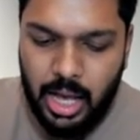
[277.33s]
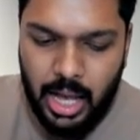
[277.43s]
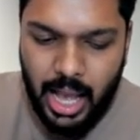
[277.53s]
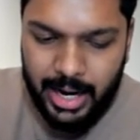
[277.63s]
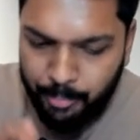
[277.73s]

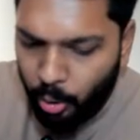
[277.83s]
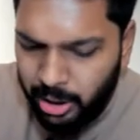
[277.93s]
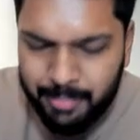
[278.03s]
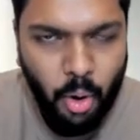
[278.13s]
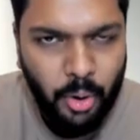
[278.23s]
An
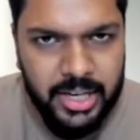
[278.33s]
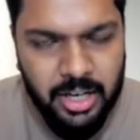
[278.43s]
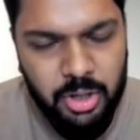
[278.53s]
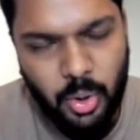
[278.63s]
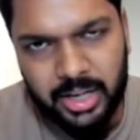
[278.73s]
important point
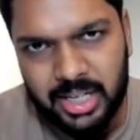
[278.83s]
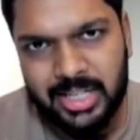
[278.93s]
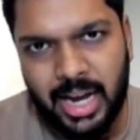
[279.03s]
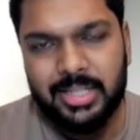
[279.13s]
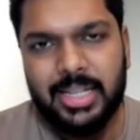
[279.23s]
here to
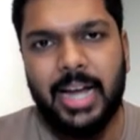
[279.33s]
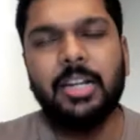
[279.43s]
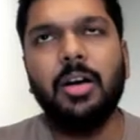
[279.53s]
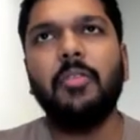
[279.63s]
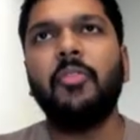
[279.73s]
understand is
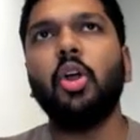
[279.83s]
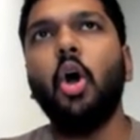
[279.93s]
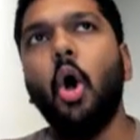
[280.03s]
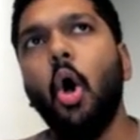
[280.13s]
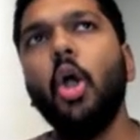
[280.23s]
that for
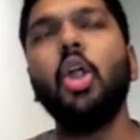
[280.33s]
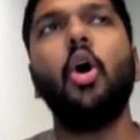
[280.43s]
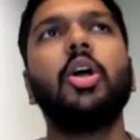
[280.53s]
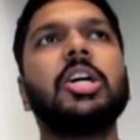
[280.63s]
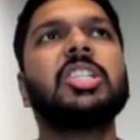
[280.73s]
all
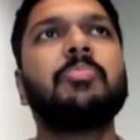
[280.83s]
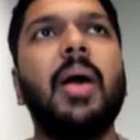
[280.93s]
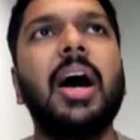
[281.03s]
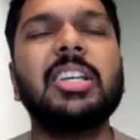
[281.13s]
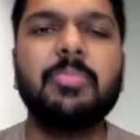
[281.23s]
orders
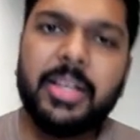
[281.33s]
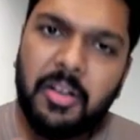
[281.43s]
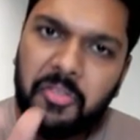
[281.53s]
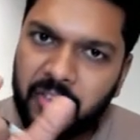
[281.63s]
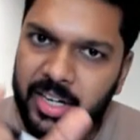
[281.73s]
passed by the
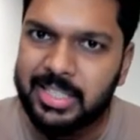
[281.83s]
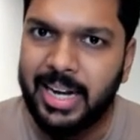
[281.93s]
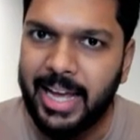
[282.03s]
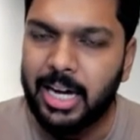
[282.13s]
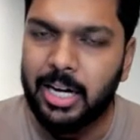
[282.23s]
first
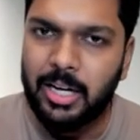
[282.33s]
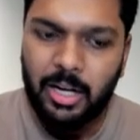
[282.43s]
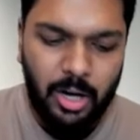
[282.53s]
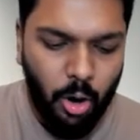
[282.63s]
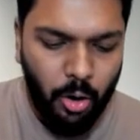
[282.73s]
layer
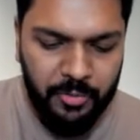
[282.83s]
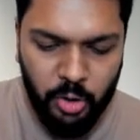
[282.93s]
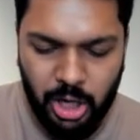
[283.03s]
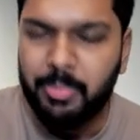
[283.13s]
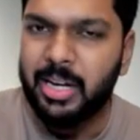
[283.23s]
of your
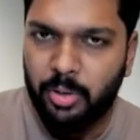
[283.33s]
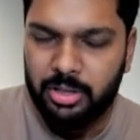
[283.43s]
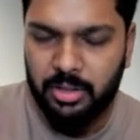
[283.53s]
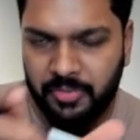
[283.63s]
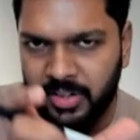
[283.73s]
appeal
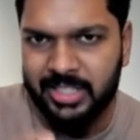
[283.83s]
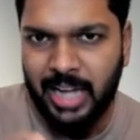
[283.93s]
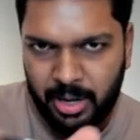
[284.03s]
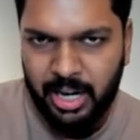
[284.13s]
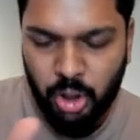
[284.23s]
process, first
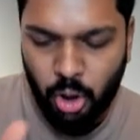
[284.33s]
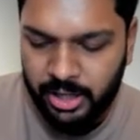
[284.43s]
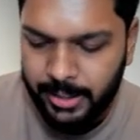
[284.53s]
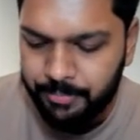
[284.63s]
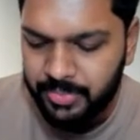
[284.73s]
appellate
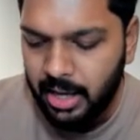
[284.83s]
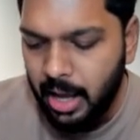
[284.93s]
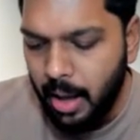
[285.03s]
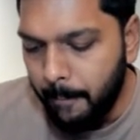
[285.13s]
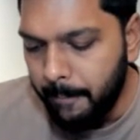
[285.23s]
authority,
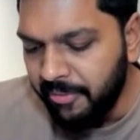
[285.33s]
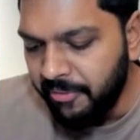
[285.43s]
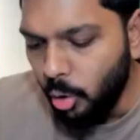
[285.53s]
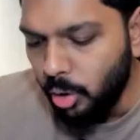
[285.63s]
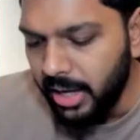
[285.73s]

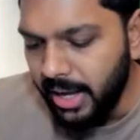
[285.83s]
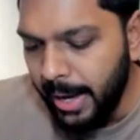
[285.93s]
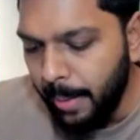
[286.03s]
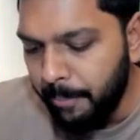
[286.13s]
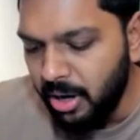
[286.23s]
before
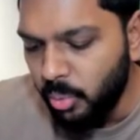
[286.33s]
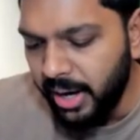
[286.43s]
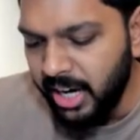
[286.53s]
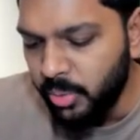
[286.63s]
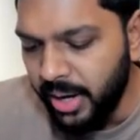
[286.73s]
April
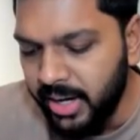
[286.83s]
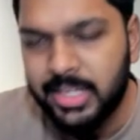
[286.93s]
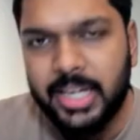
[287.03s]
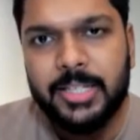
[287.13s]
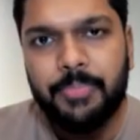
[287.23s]

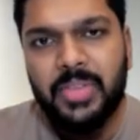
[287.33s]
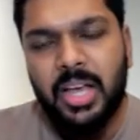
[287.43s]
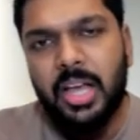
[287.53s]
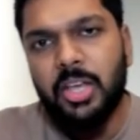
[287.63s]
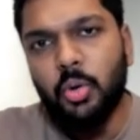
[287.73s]
2026,
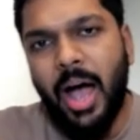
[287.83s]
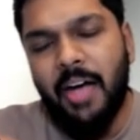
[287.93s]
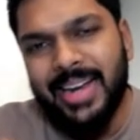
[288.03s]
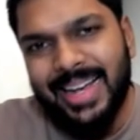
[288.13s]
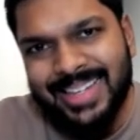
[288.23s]
you have
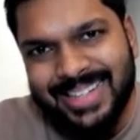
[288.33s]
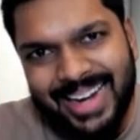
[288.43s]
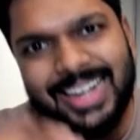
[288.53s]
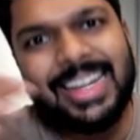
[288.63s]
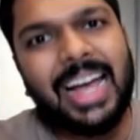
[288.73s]
an
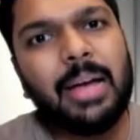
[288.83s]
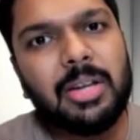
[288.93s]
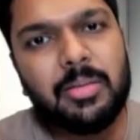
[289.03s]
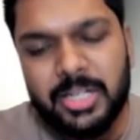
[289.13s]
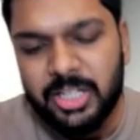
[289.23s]
extended time
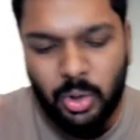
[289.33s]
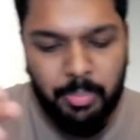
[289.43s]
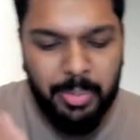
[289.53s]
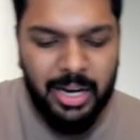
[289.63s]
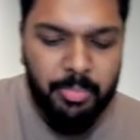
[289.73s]
limit to
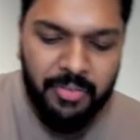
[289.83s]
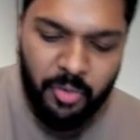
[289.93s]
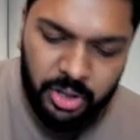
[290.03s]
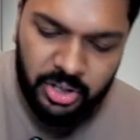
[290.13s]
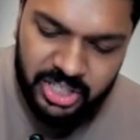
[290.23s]
appeal
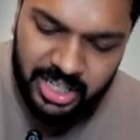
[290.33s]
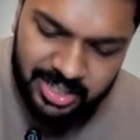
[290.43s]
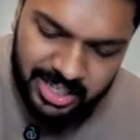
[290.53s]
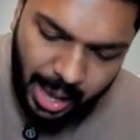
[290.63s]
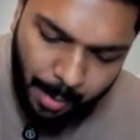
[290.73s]
before the
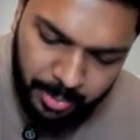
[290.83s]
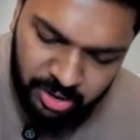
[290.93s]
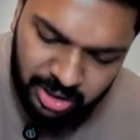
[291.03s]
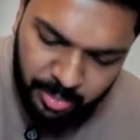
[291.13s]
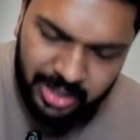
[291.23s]
GST Appellate
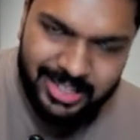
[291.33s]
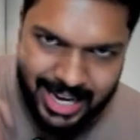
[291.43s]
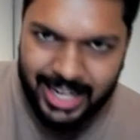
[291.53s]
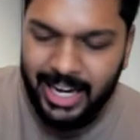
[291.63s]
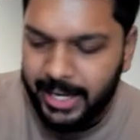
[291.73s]
Tribunal, the
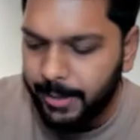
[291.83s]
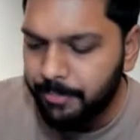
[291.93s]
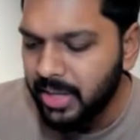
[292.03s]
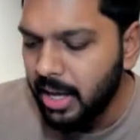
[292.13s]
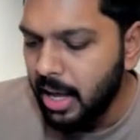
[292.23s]
second
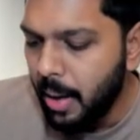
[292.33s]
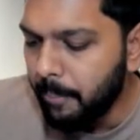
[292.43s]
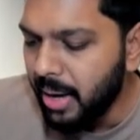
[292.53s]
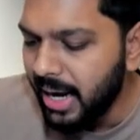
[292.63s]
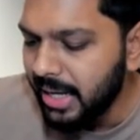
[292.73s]
layer,
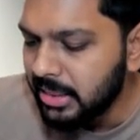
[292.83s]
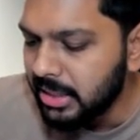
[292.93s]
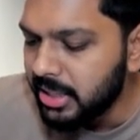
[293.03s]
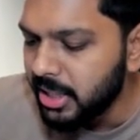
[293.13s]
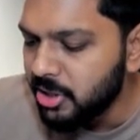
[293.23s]
by
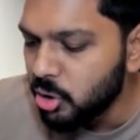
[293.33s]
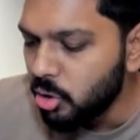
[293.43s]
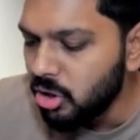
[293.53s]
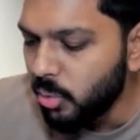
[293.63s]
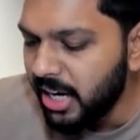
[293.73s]
30th June
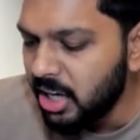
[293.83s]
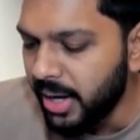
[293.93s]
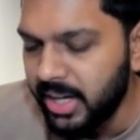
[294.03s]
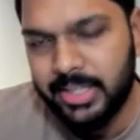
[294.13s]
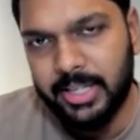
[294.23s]

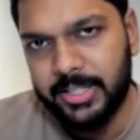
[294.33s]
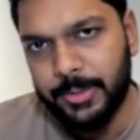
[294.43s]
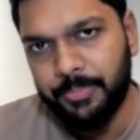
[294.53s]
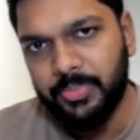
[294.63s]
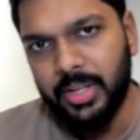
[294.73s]
2026.
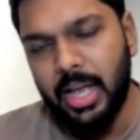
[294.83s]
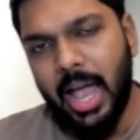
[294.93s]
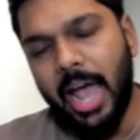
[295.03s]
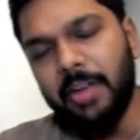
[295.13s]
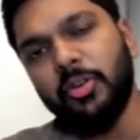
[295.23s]

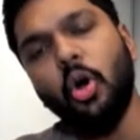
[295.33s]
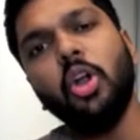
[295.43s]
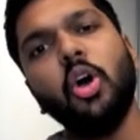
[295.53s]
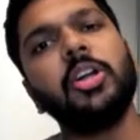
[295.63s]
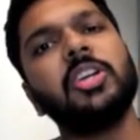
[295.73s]
And for all
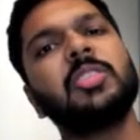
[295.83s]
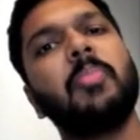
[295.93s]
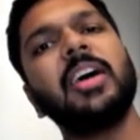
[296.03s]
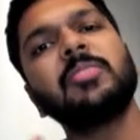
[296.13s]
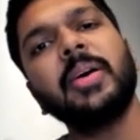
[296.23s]
orders
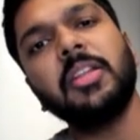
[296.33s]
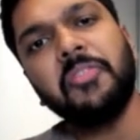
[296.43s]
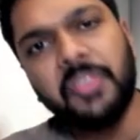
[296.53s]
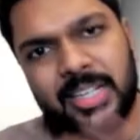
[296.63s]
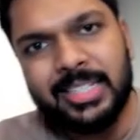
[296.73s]
passed by the
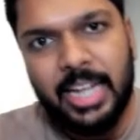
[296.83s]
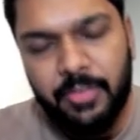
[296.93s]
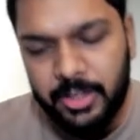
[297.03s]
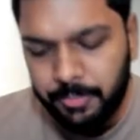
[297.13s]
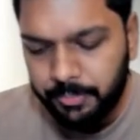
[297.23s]
first
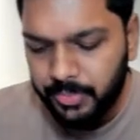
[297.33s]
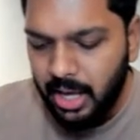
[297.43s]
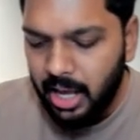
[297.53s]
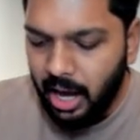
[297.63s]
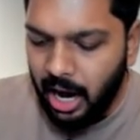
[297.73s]
level,
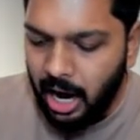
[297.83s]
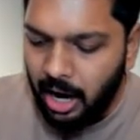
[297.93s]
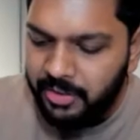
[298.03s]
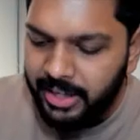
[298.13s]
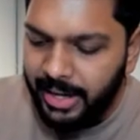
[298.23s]

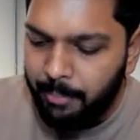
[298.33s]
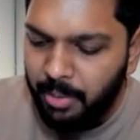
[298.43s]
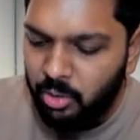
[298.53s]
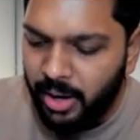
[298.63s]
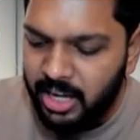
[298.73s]
After April
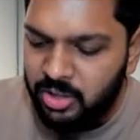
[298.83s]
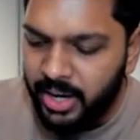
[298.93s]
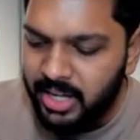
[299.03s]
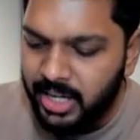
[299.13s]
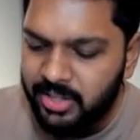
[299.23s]

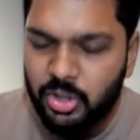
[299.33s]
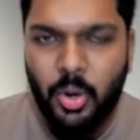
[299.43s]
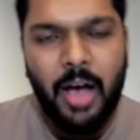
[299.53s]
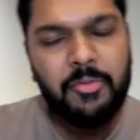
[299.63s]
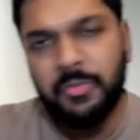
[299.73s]
2026, you
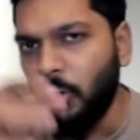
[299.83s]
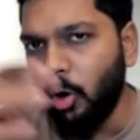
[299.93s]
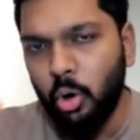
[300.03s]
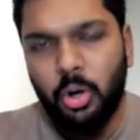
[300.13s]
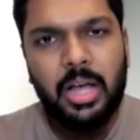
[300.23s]
have to
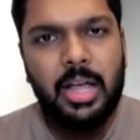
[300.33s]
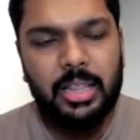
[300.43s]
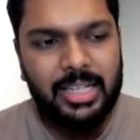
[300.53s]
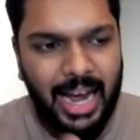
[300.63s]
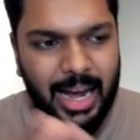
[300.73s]
follow the
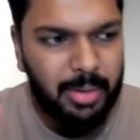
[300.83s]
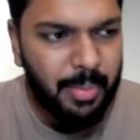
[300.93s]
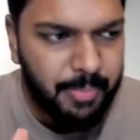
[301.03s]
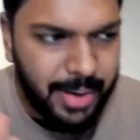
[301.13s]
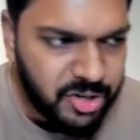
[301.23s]
time
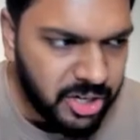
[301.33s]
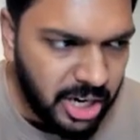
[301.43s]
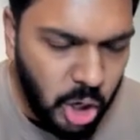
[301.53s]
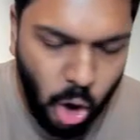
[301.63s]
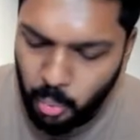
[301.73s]
limit mentioned
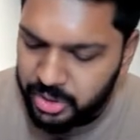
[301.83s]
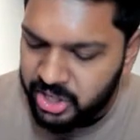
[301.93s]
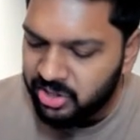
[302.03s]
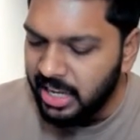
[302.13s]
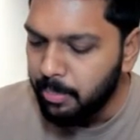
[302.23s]
in law, which is 3